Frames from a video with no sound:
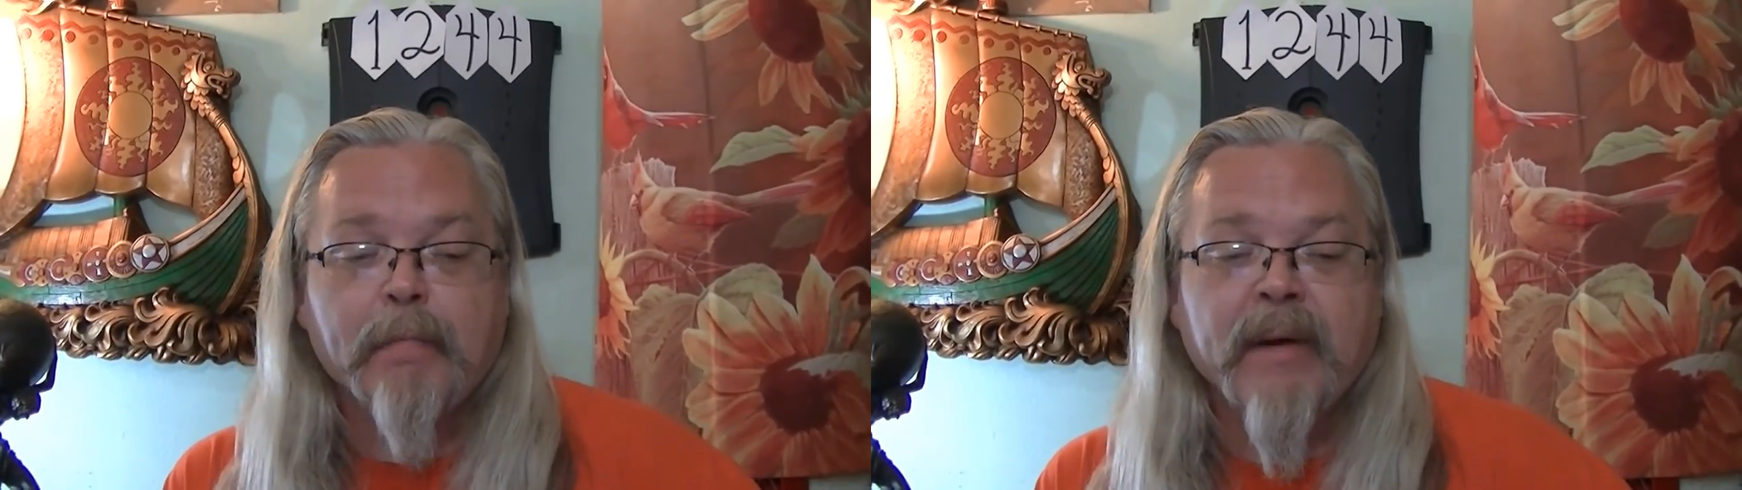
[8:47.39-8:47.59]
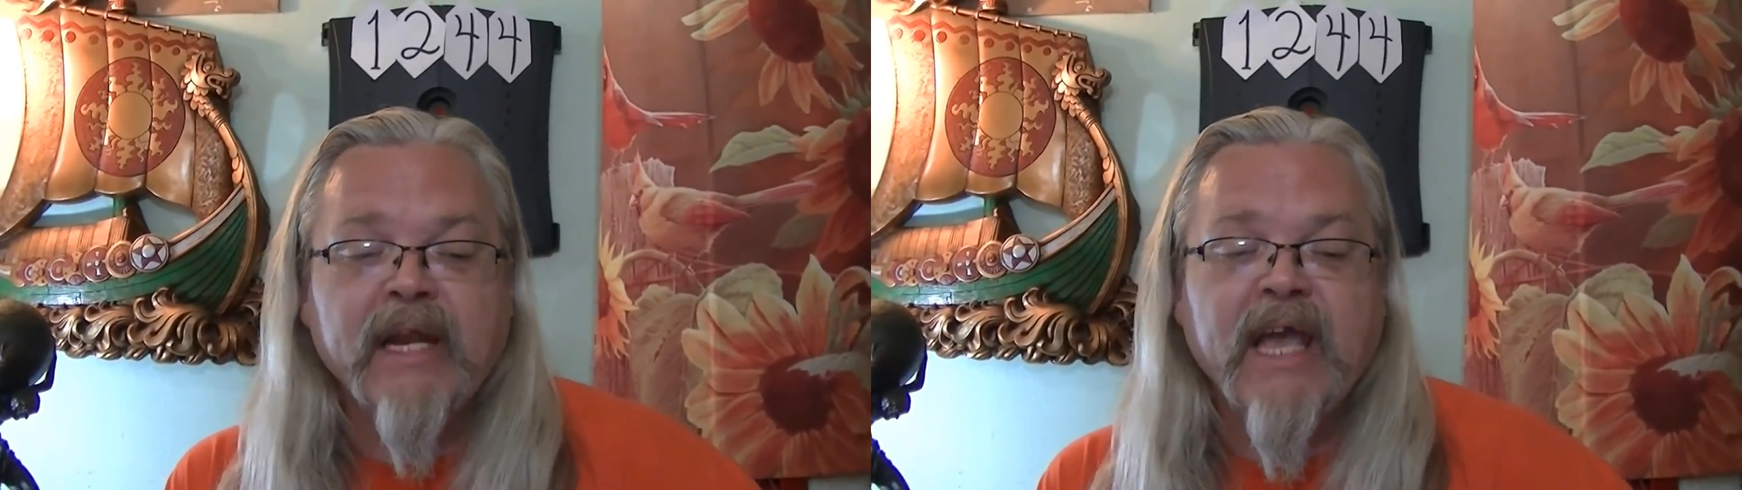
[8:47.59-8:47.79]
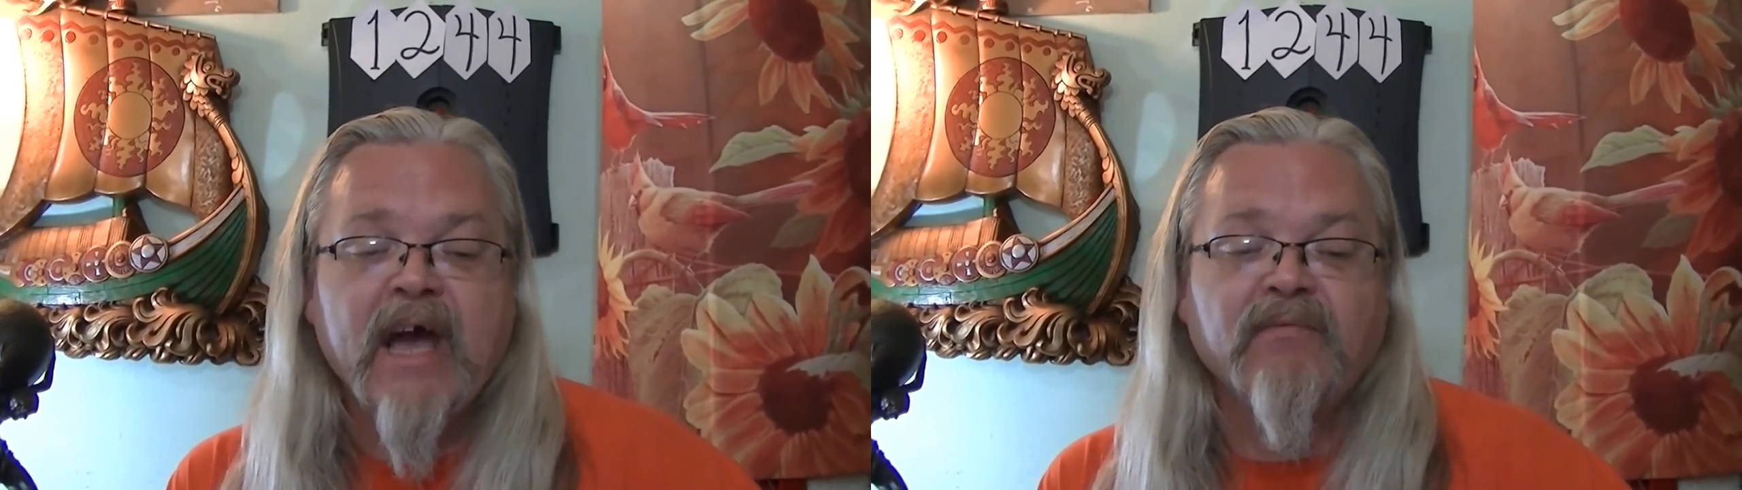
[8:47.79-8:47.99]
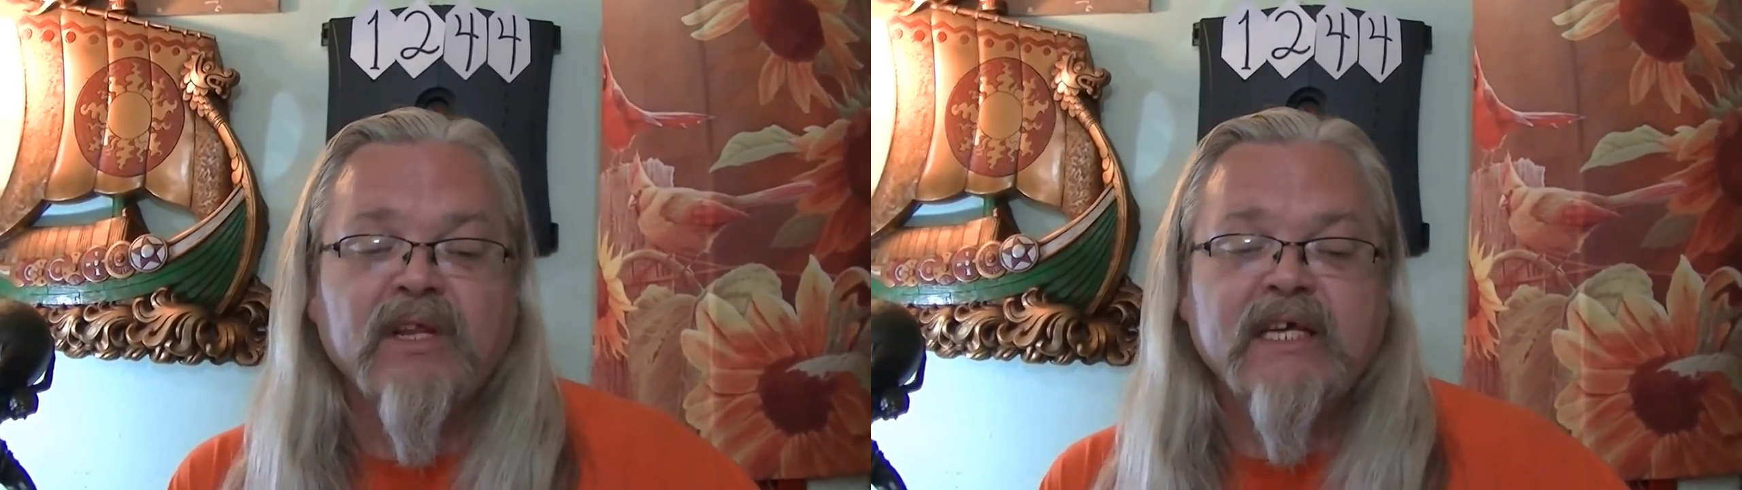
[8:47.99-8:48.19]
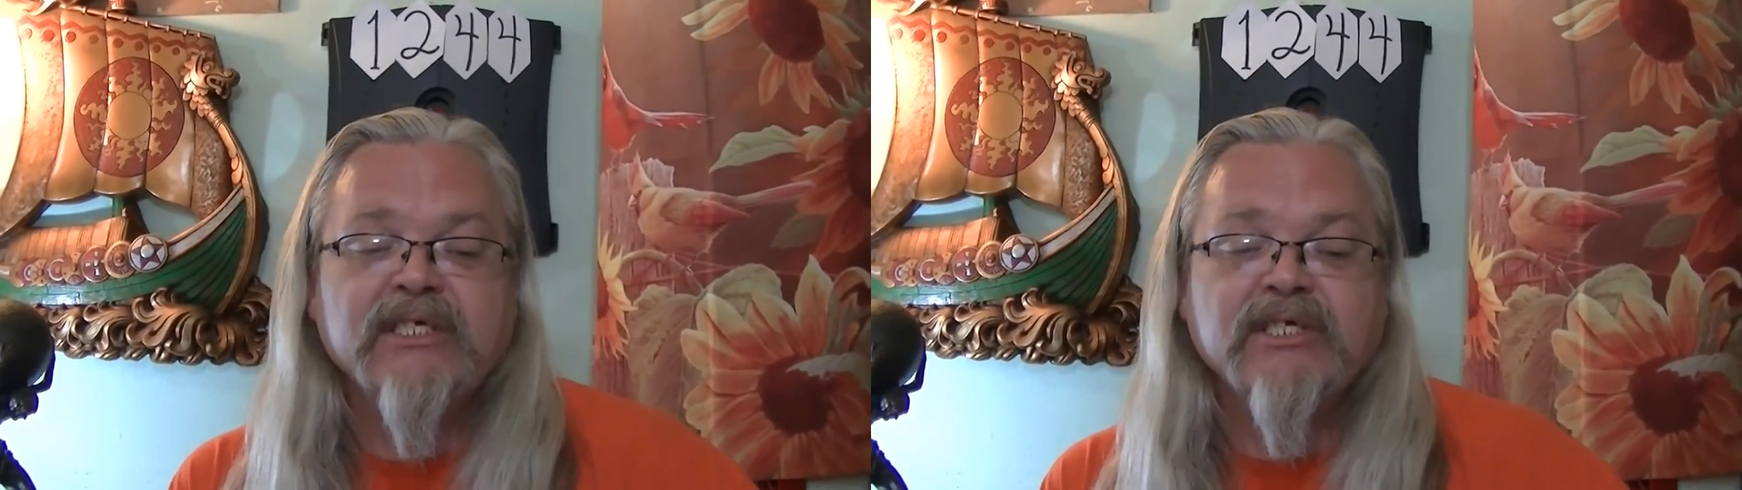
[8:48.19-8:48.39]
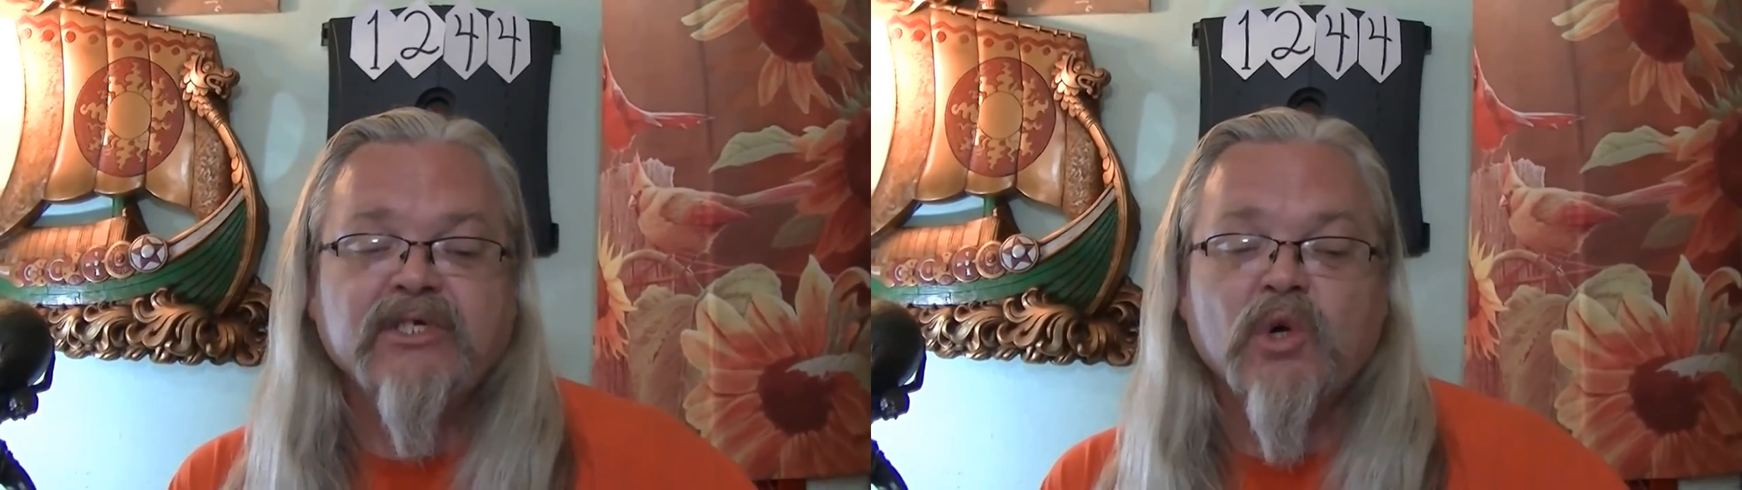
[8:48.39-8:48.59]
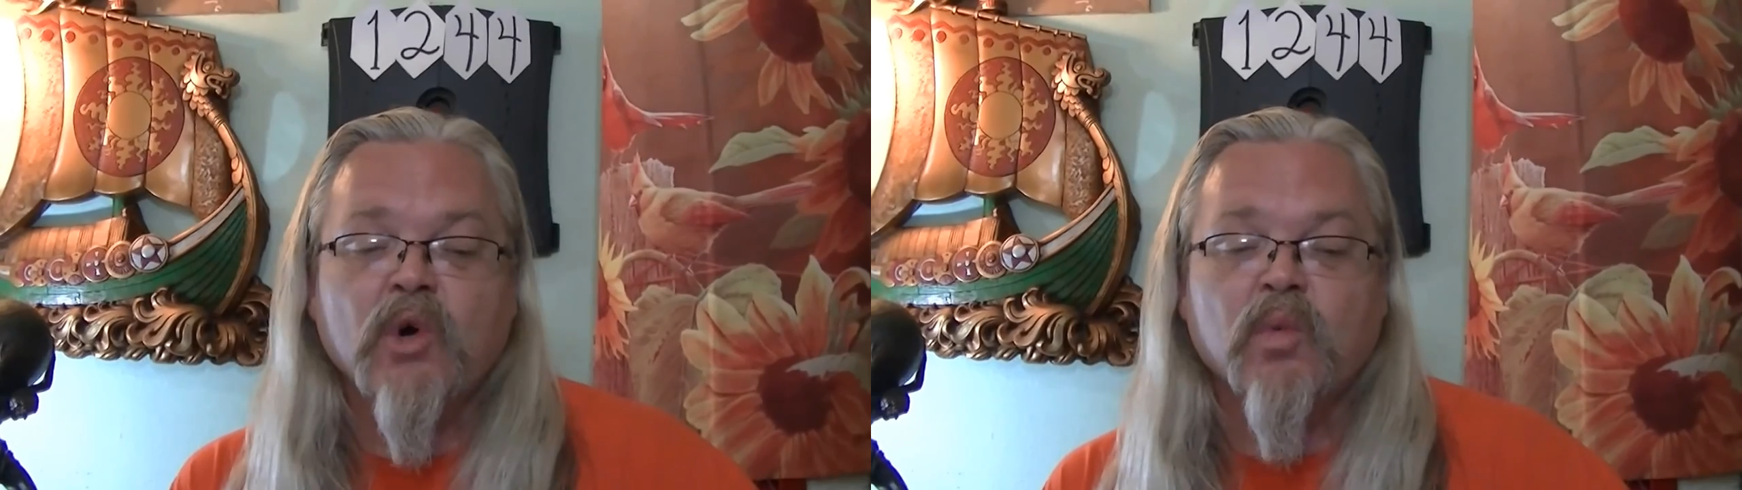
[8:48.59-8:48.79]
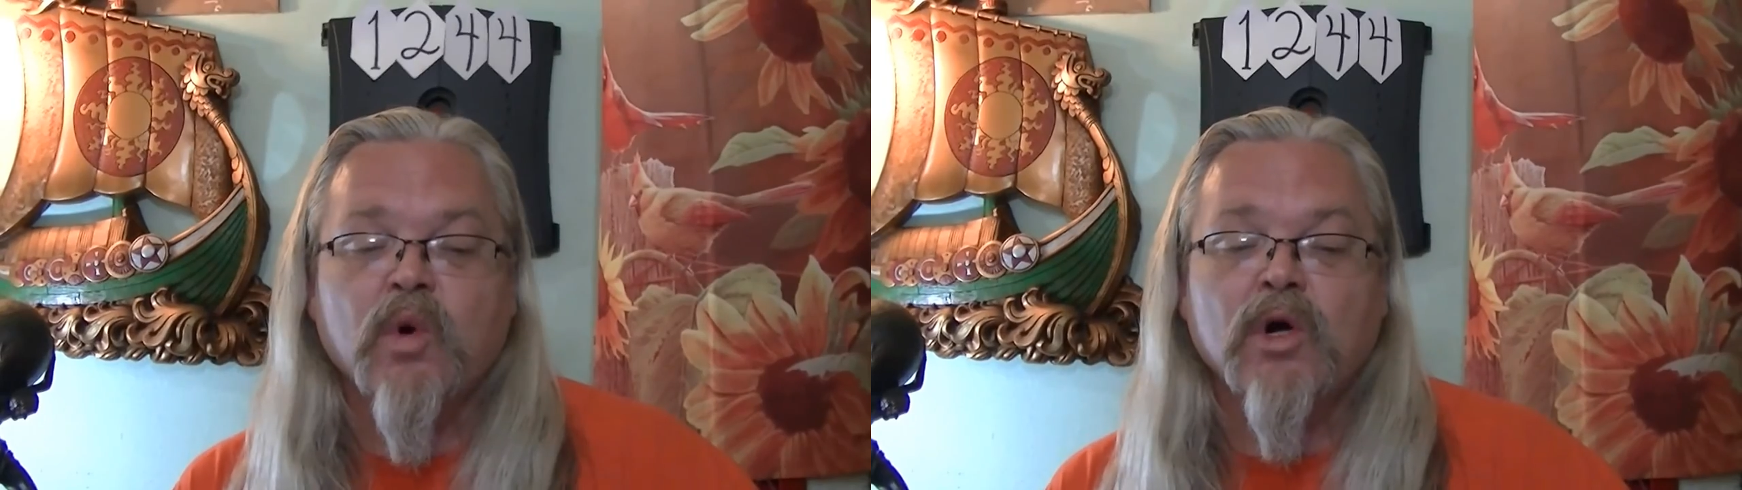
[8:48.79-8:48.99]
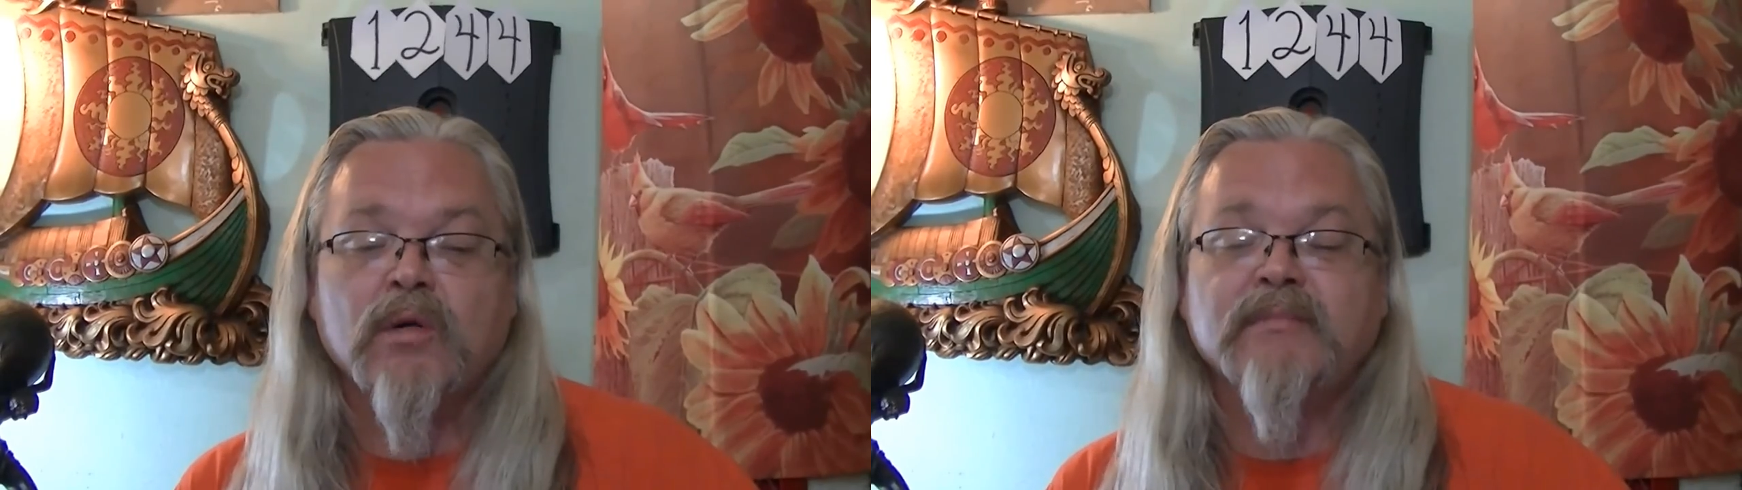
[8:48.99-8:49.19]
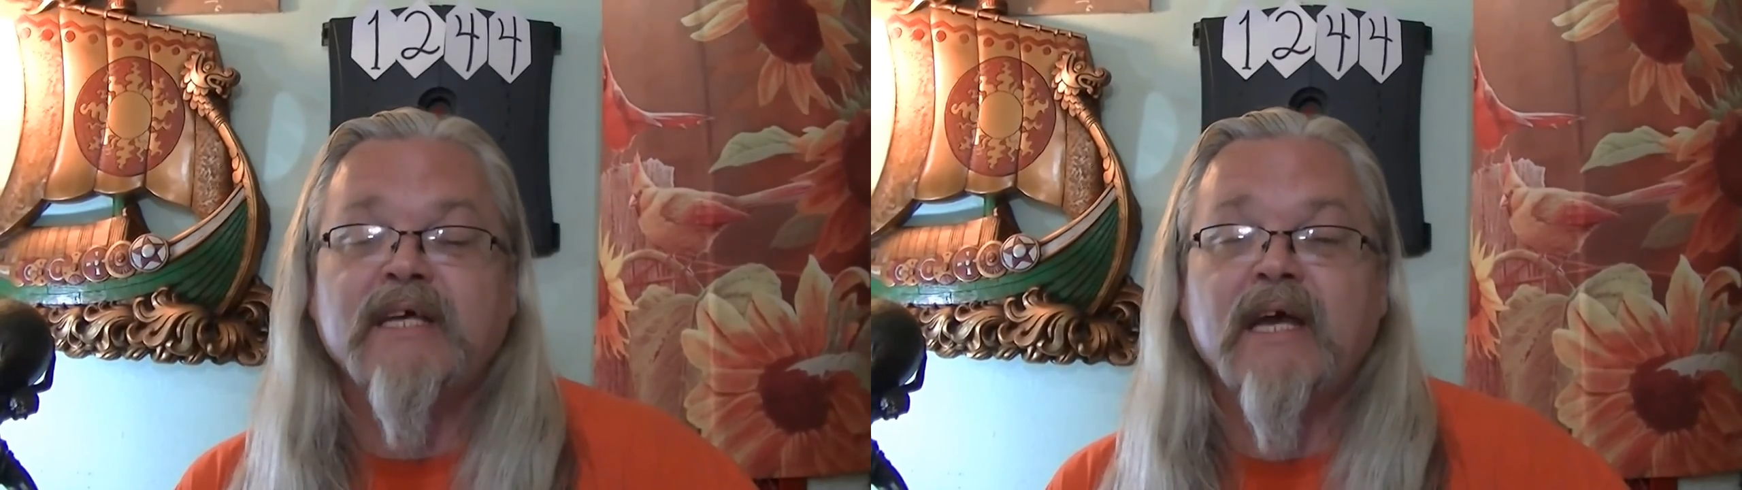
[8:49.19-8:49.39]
Many have lesions or worms